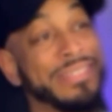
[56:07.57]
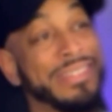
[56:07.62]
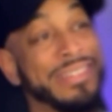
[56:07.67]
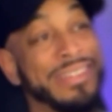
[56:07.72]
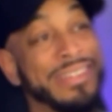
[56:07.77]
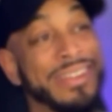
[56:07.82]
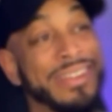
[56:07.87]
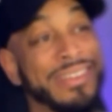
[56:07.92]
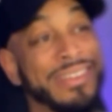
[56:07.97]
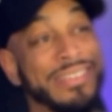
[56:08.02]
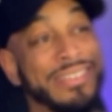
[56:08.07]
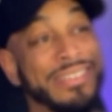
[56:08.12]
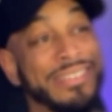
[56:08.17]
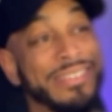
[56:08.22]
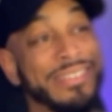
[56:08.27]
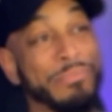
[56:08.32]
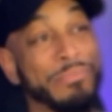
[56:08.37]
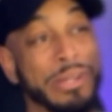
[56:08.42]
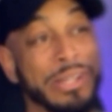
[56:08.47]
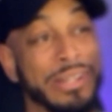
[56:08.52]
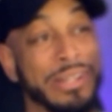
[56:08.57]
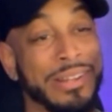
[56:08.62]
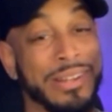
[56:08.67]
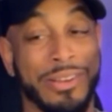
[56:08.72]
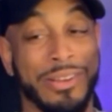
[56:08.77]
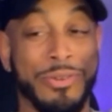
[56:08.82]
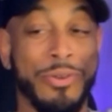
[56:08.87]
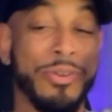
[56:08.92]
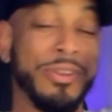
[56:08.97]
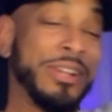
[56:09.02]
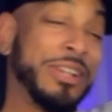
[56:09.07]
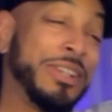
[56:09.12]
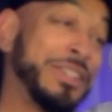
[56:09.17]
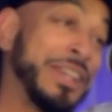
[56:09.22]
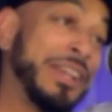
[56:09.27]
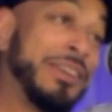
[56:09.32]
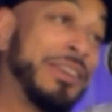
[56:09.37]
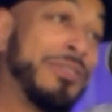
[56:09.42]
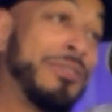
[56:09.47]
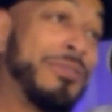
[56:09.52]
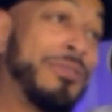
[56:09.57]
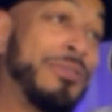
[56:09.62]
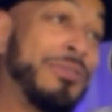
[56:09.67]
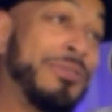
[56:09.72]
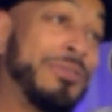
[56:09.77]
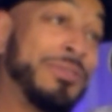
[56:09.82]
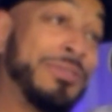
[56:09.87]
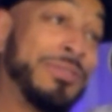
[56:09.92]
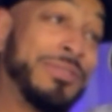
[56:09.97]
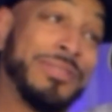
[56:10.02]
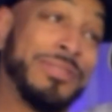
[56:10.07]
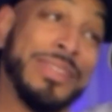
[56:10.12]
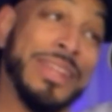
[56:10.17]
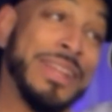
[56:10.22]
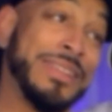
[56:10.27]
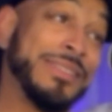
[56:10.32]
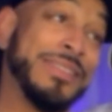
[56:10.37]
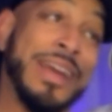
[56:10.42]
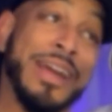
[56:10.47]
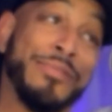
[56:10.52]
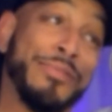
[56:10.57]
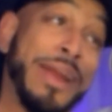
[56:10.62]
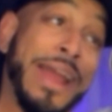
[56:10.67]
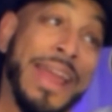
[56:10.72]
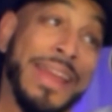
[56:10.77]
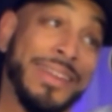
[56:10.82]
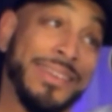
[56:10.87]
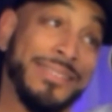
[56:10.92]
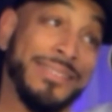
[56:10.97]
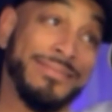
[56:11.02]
You know? But according to J. Cole, that's not right.